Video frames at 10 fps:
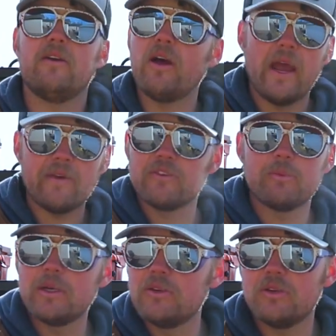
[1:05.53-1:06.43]
I don't have to
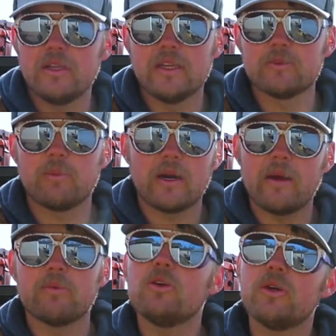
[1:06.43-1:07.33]
be doing this, but
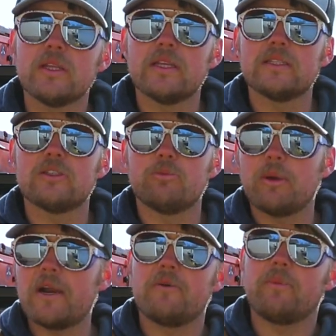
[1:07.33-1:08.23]
I'm doing this to
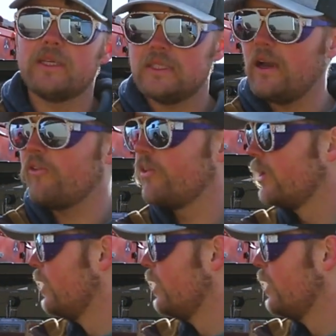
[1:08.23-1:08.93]
better myself.